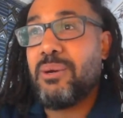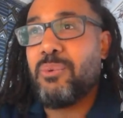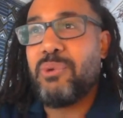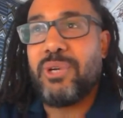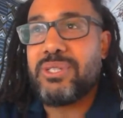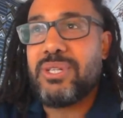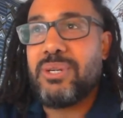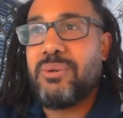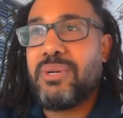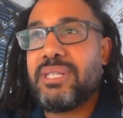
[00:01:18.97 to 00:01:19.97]
We've
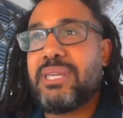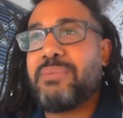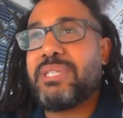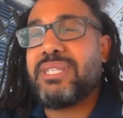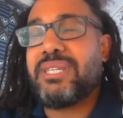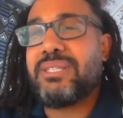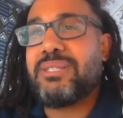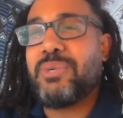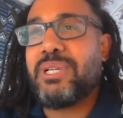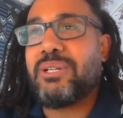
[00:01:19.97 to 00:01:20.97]
also attempted
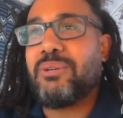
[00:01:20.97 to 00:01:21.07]
to work